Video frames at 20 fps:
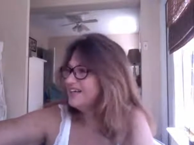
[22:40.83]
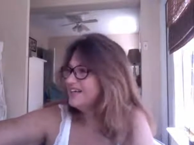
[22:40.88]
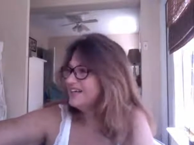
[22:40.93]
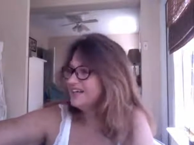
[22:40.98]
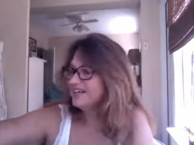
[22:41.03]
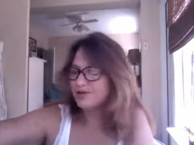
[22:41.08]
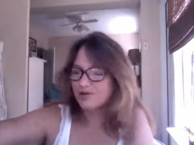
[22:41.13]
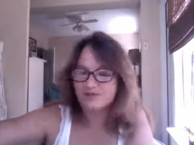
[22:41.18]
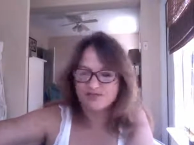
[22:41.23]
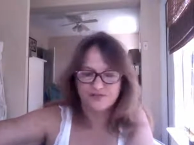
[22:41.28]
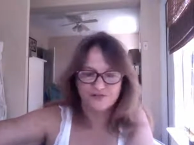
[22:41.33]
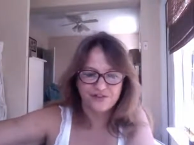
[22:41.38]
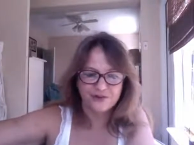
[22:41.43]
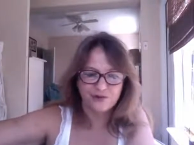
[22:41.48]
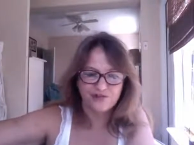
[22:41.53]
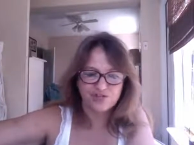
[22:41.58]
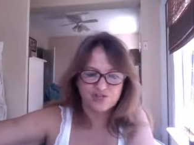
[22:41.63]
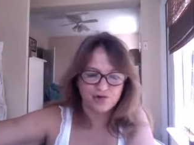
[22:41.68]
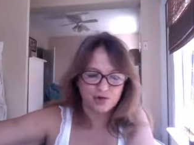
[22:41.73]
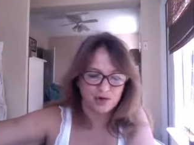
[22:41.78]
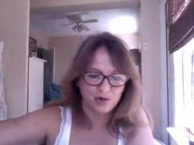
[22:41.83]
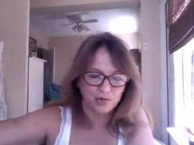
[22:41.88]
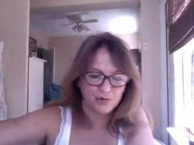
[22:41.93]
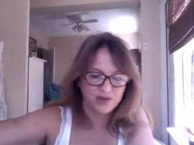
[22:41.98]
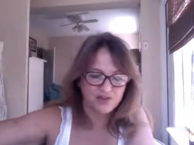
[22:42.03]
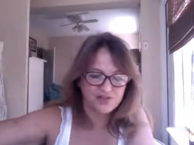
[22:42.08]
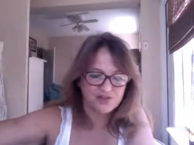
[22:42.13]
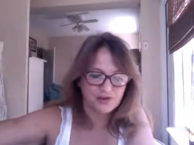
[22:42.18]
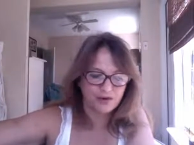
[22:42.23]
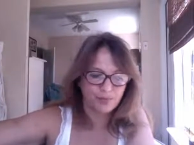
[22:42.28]
Here's a very short
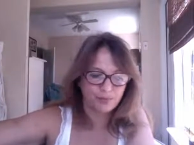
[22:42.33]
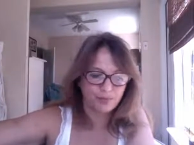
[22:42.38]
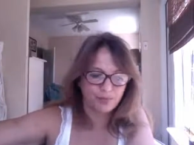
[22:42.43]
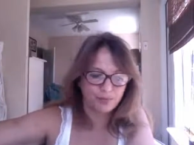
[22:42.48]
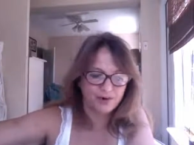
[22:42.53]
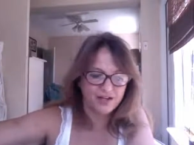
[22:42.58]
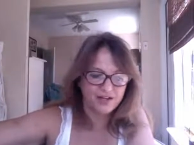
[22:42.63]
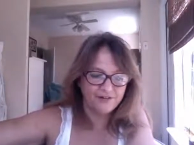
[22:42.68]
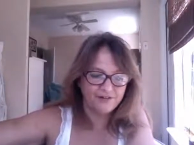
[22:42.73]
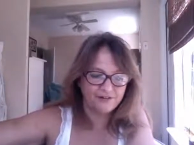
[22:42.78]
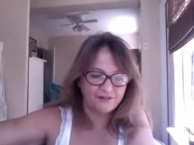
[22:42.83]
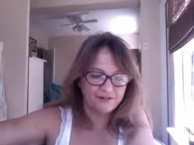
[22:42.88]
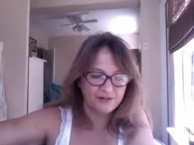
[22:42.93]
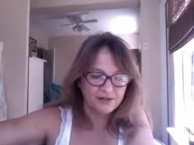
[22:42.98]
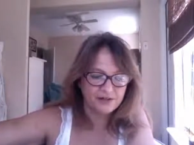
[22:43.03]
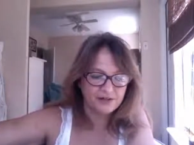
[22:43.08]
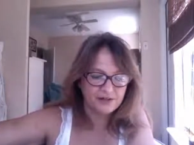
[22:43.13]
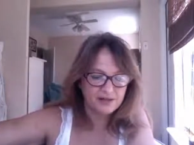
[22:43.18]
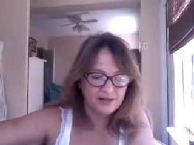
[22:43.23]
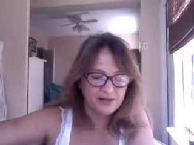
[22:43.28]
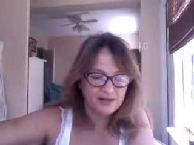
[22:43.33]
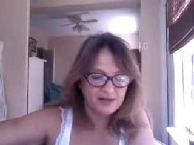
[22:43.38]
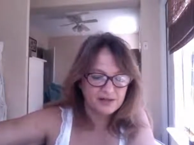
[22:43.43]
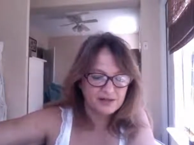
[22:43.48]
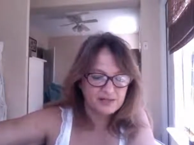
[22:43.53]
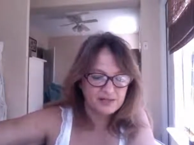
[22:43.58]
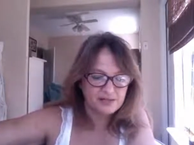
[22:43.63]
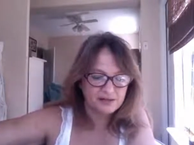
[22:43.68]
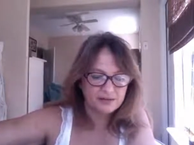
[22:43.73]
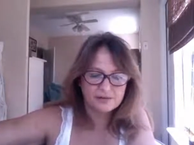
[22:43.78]
one. It's called Brief
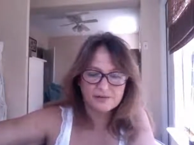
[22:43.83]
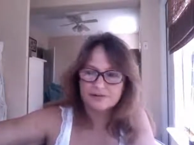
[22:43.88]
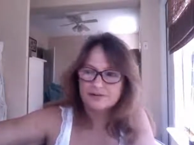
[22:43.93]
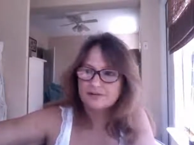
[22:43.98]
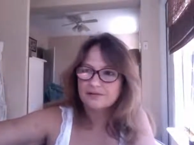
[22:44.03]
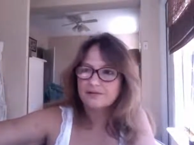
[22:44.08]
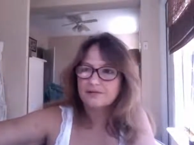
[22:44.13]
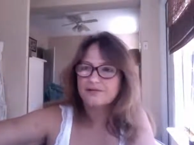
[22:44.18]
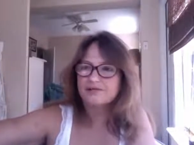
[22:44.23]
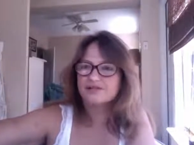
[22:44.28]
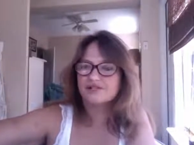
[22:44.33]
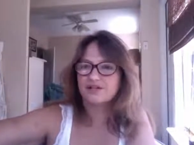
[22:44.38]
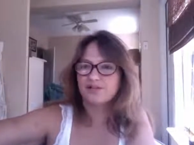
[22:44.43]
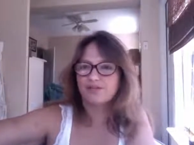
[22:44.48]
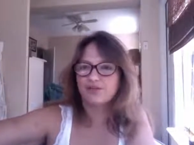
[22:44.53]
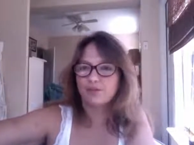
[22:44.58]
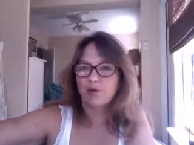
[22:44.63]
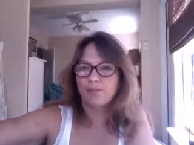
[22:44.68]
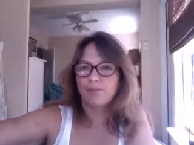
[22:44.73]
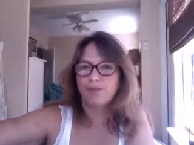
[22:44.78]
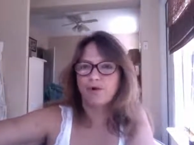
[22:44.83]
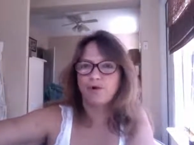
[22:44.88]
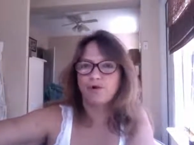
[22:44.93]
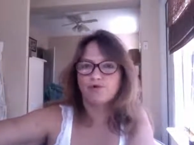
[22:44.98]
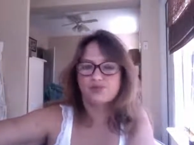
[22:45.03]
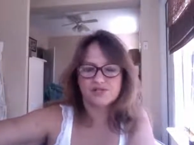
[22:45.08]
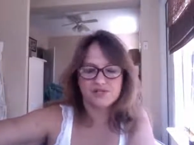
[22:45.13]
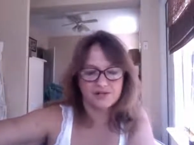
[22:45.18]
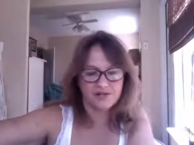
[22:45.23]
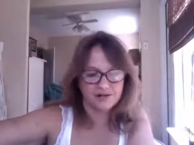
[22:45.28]

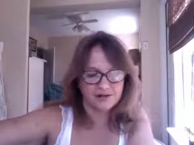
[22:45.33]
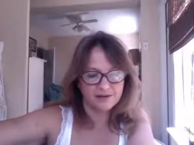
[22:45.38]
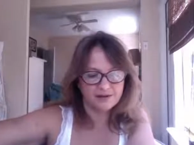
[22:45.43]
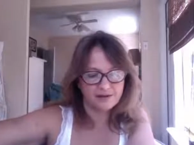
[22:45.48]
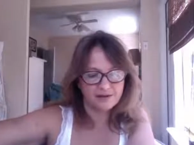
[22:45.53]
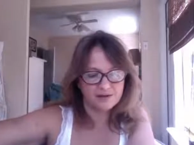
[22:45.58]
Syntrophonia.